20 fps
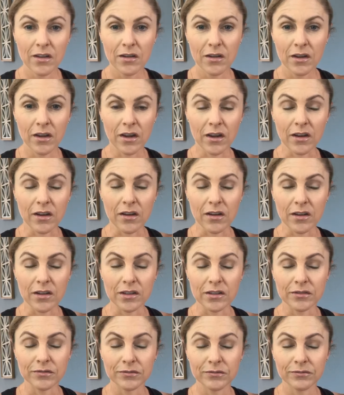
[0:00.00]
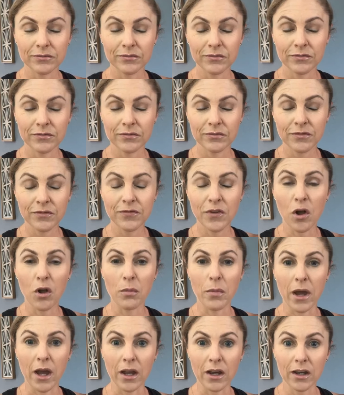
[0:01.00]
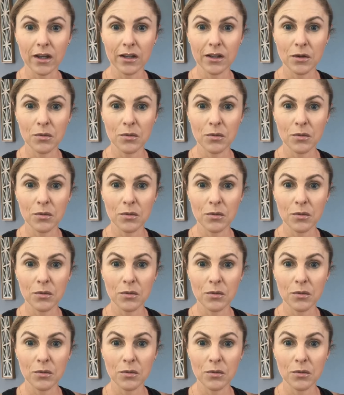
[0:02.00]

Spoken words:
fallback